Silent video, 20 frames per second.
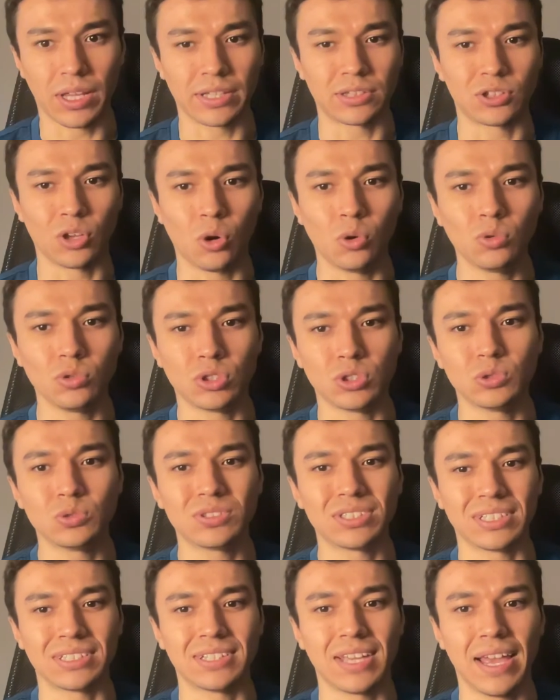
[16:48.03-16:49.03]
Like, don't
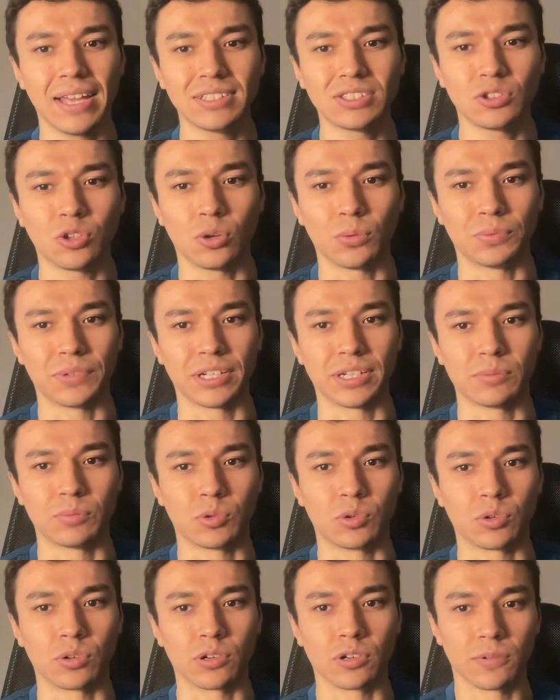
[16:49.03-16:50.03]
use this head sculpt
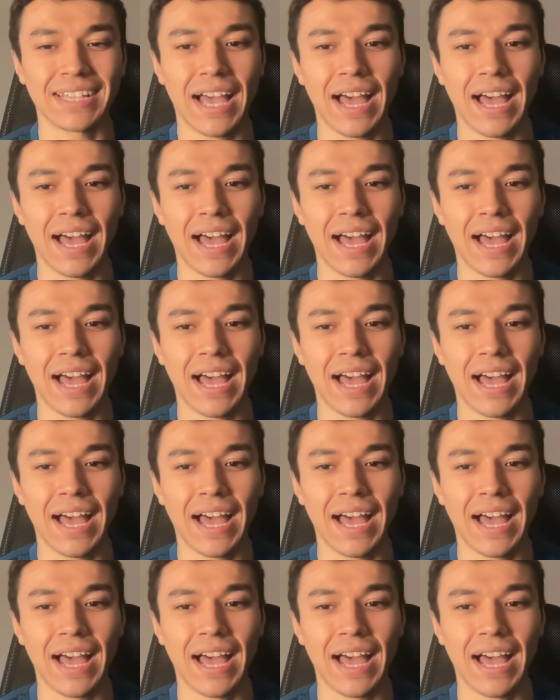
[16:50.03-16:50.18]
anymore.